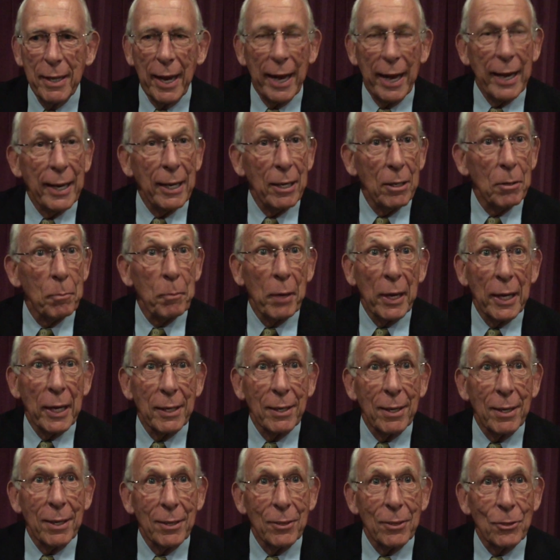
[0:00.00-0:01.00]
and he
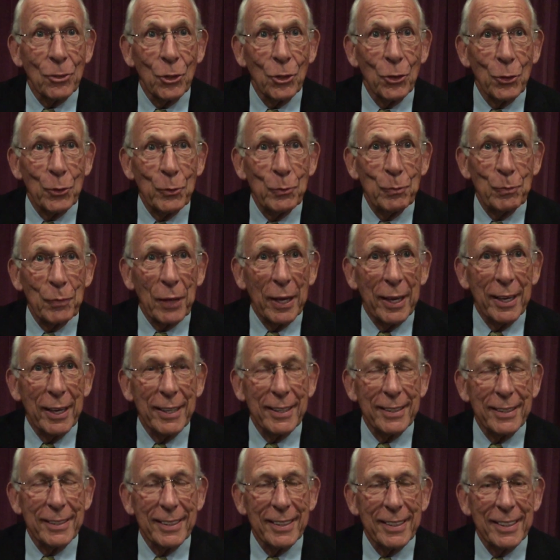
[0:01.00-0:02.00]
demanded it too.
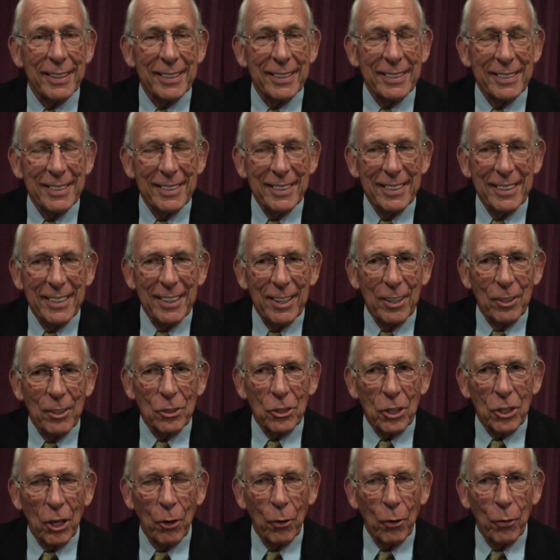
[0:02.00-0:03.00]
And uh,
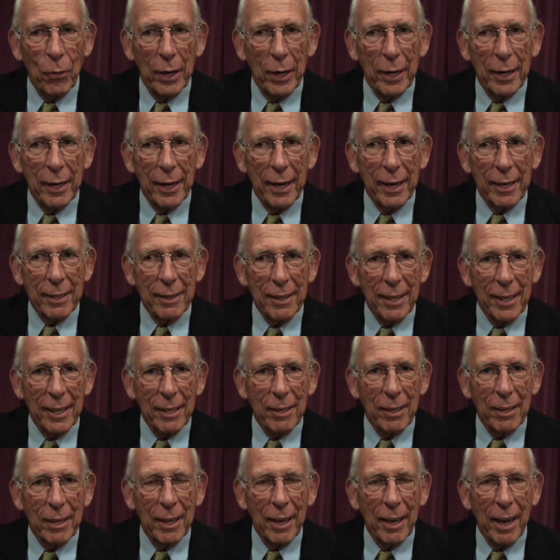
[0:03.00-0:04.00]
so uh, I
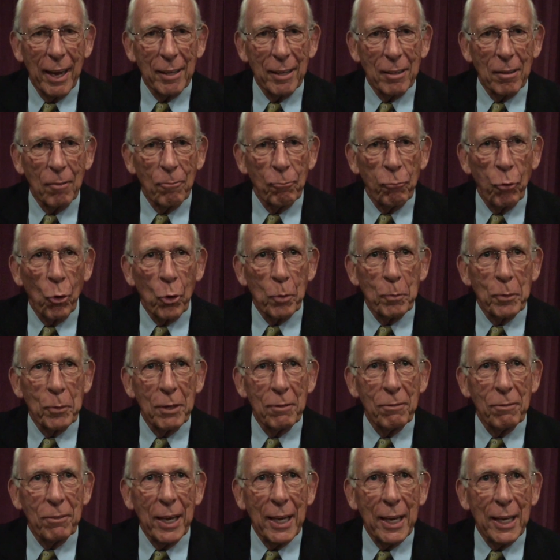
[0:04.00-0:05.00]
think at the
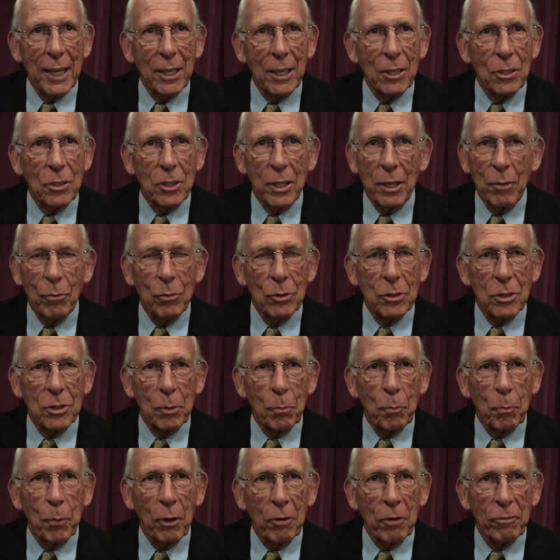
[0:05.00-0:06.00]
formative age, he was
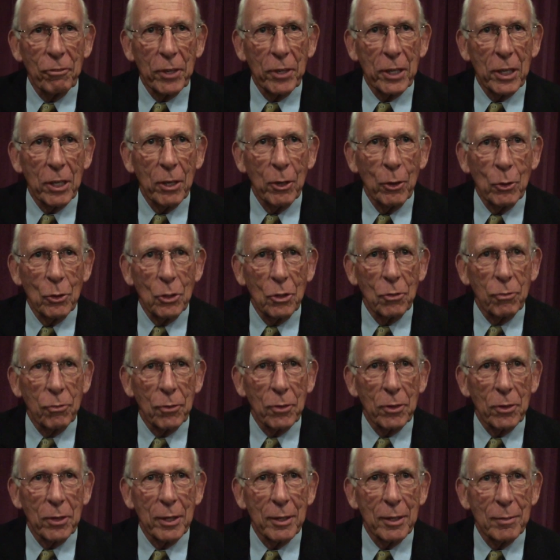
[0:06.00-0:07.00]
the perfect coach
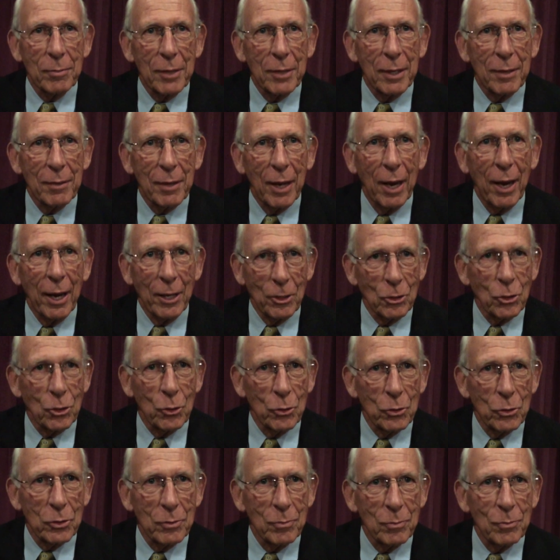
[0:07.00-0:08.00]
for a high
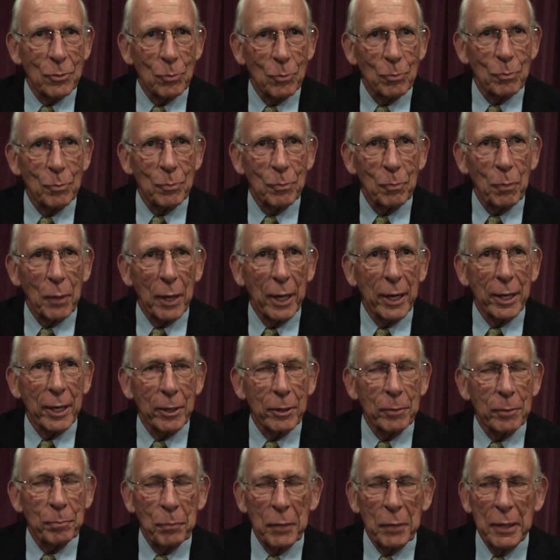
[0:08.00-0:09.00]
school
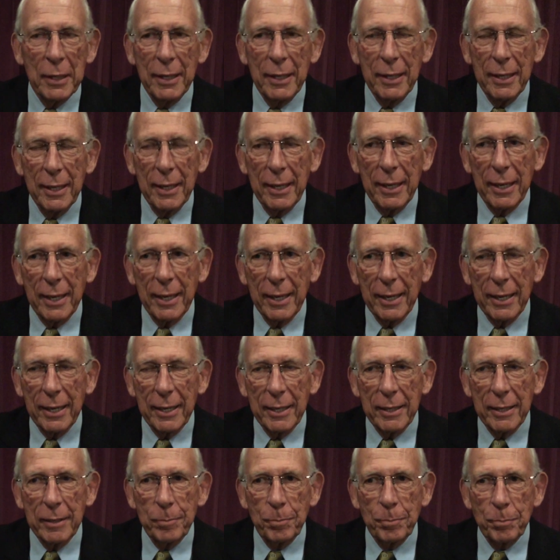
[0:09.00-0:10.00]
player.
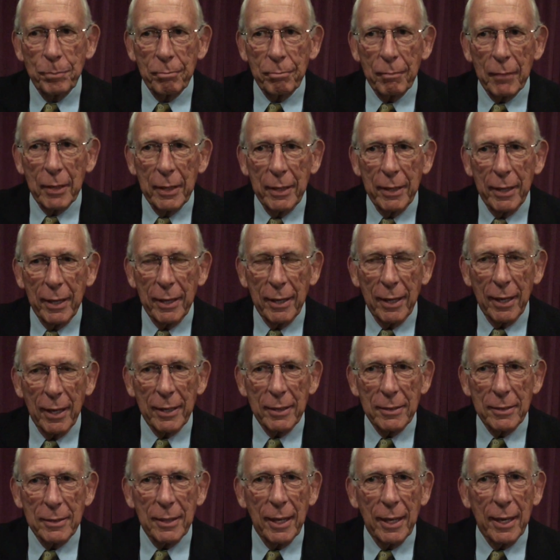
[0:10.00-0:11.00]
Um, and
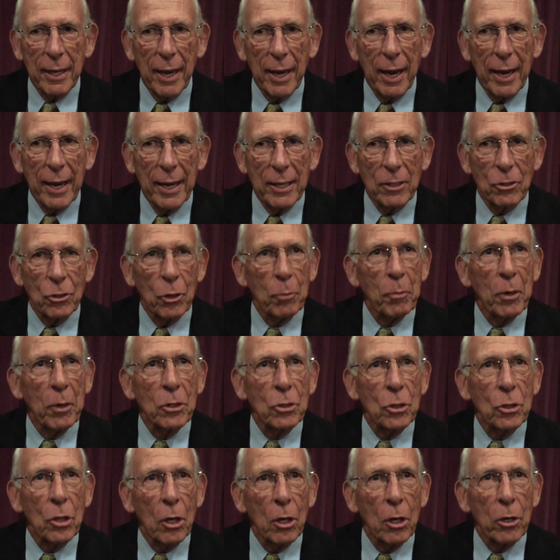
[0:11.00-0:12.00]
like I say, I had so
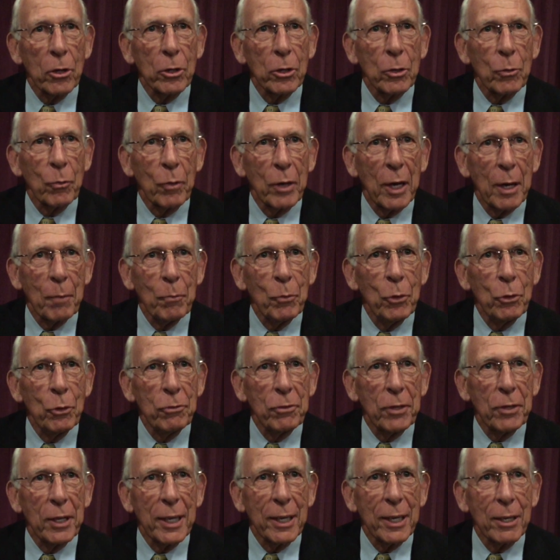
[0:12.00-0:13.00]
much to learn when I
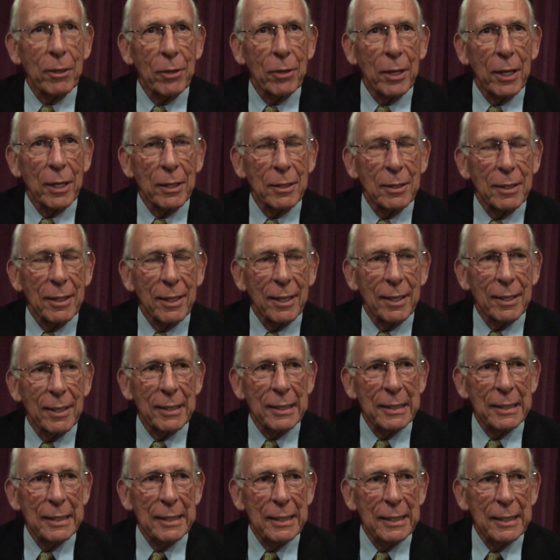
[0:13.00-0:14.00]
moved there that uh,
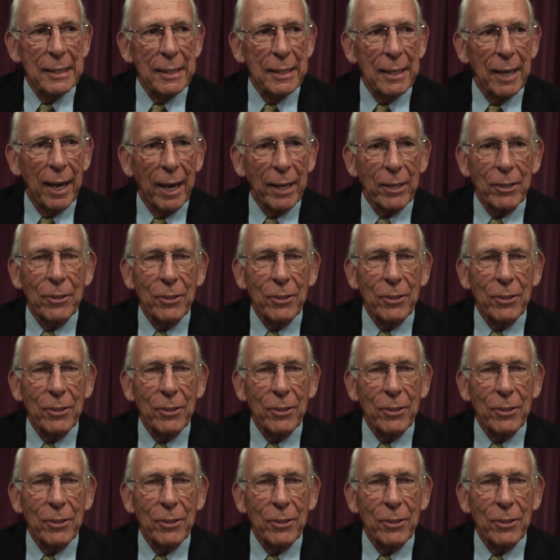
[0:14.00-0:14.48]
I